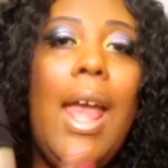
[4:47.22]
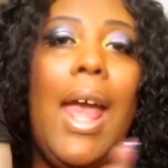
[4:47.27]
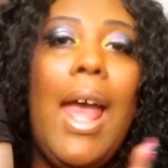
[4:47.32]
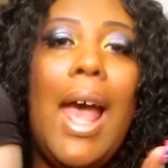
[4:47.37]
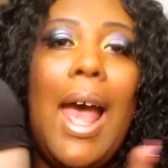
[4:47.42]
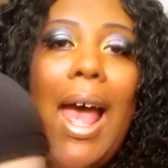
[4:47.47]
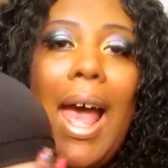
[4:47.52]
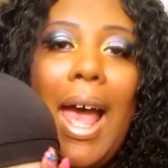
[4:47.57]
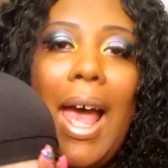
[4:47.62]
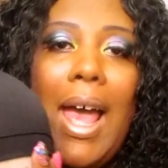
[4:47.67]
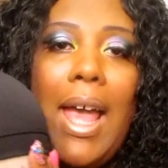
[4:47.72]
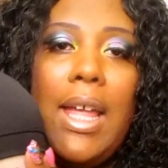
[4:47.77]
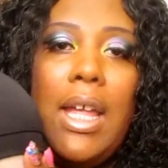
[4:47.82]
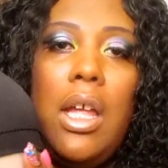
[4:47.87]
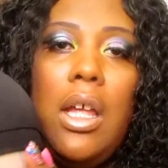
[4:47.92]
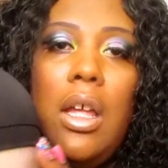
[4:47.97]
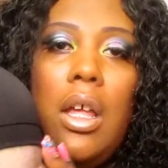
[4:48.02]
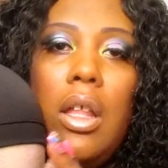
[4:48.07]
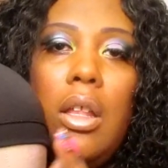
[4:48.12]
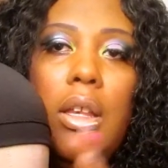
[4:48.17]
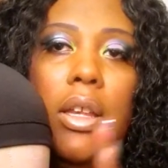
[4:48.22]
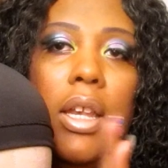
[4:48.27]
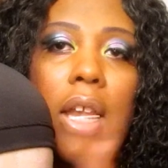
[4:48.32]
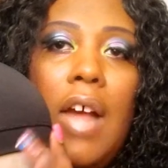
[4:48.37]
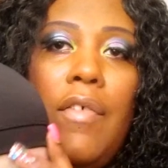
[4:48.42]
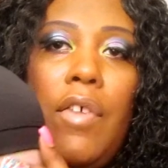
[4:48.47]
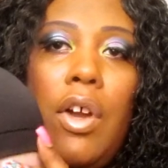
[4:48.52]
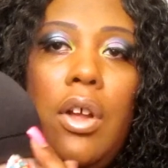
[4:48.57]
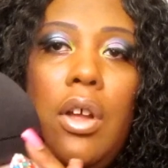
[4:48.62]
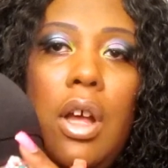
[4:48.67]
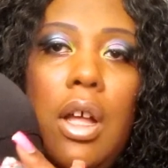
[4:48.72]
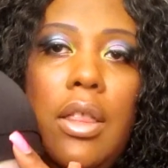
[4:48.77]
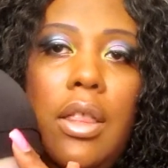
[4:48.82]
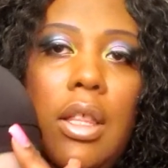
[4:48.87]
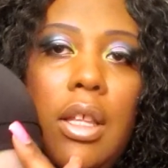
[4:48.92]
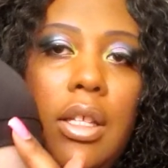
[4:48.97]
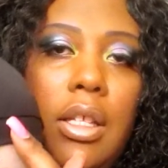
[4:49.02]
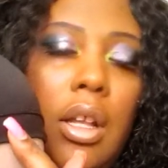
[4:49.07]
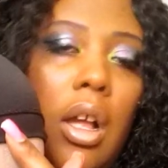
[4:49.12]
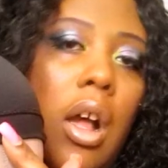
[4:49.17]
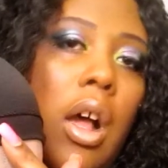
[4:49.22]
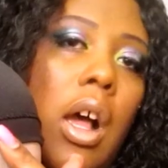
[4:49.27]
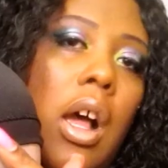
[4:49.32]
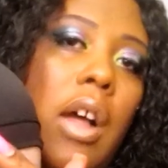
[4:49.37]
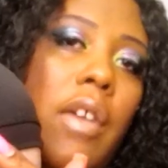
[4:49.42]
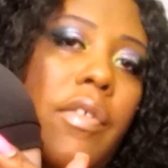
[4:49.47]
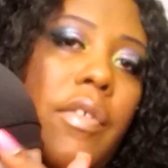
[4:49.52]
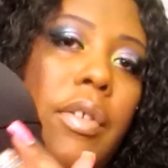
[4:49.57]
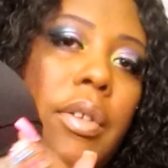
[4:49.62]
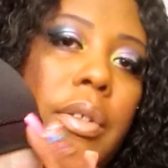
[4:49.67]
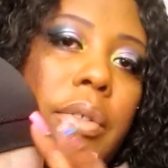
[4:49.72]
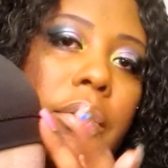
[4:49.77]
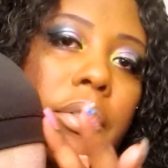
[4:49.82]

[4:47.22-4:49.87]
I never cut this off.